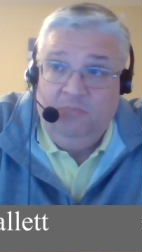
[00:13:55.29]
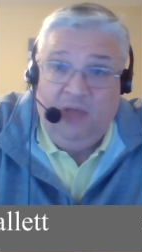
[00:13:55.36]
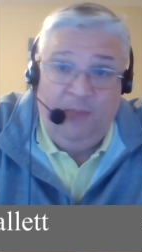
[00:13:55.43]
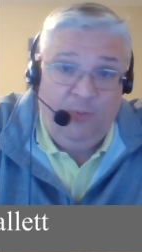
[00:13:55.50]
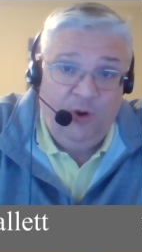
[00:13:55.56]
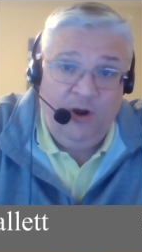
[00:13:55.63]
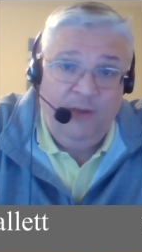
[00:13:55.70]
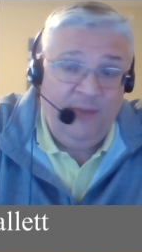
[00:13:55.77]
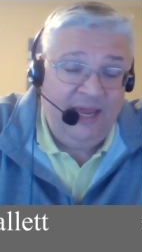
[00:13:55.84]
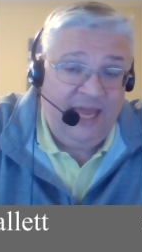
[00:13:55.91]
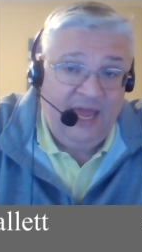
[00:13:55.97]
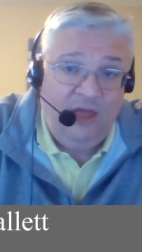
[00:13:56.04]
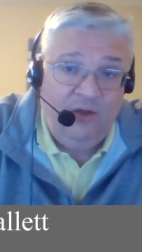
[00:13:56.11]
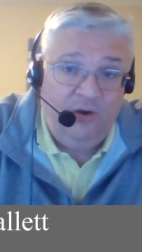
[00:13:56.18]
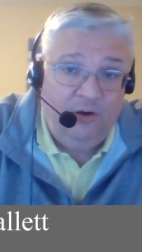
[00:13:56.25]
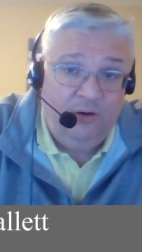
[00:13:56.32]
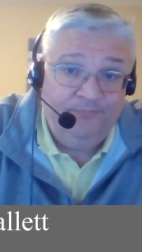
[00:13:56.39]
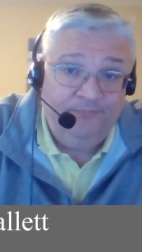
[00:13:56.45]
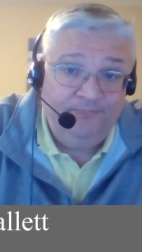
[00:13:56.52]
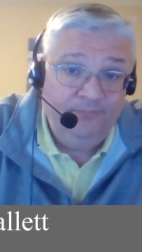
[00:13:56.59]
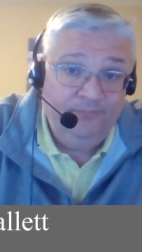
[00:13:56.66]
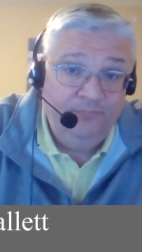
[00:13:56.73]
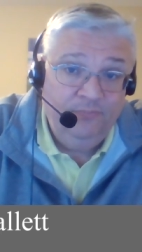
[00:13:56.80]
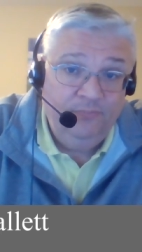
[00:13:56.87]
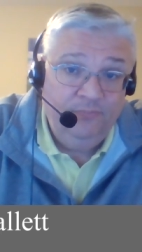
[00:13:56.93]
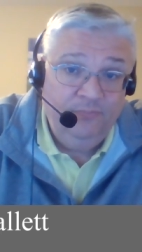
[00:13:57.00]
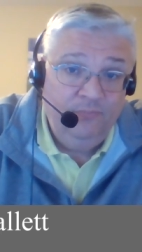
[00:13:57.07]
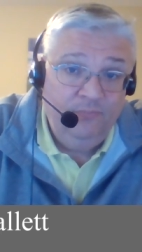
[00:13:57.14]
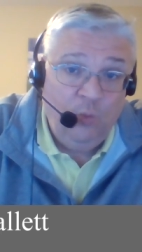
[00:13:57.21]
I put it on my calendar,
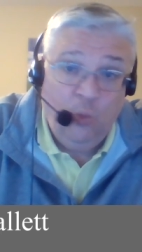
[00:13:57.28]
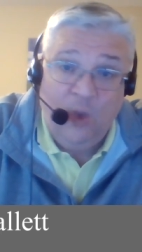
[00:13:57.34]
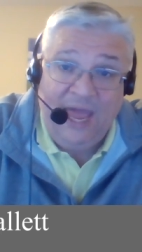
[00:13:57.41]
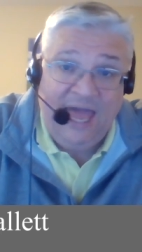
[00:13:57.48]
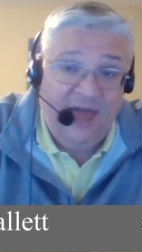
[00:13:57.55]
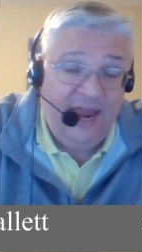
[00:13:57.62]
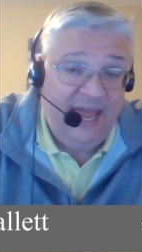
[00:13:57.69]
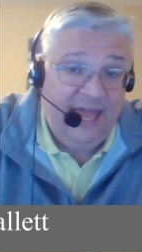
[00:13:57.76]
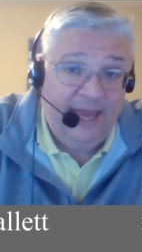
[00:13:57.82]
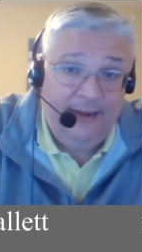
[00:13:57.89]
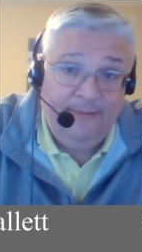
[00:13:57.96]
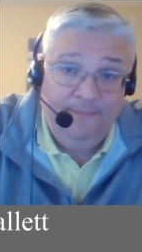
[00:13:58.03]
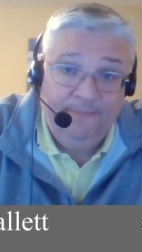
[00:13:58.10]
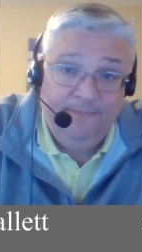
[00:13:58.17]
way out ahead,